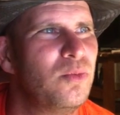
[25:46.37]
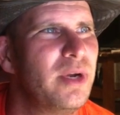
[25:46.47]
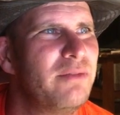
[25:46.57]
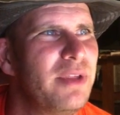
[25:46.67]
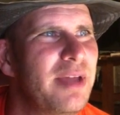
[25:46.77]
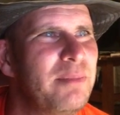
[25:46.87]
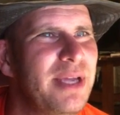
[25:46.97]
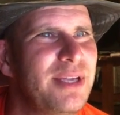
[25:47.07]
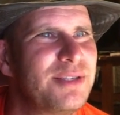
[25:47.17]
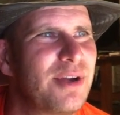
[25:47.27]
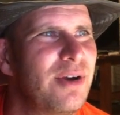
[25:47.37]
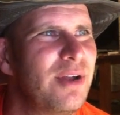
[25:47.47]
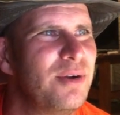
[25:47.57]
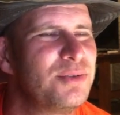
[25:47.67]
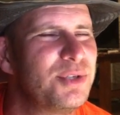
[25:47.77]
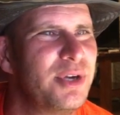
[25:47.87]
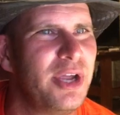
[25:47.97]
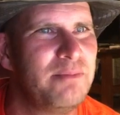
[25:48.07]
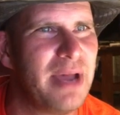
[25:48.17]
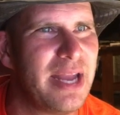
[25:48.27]
Whatever that means. Carlos, you're a
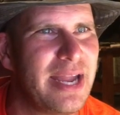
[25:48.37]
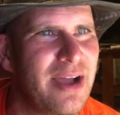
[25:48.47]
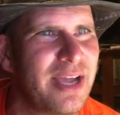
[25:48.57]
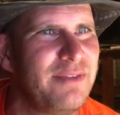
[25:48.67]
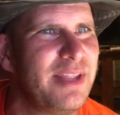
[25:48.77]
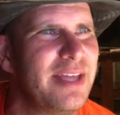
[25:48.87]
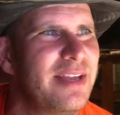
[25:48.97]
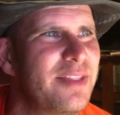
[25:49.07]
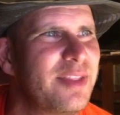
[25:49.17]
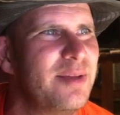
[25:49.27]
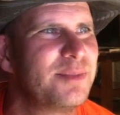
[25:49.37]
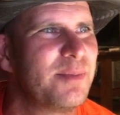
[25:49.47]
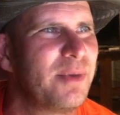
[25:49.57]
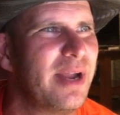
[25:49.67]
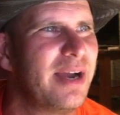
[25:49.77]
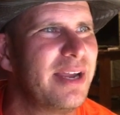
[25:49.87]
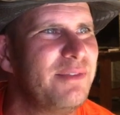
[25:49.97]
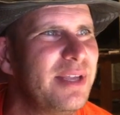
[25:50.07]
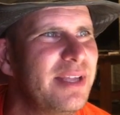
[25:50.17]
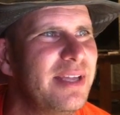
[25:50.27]
good buddy. I'll give you that a thumbs up on there. I'll
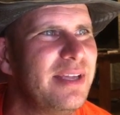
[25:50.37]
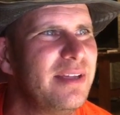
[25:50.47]
give you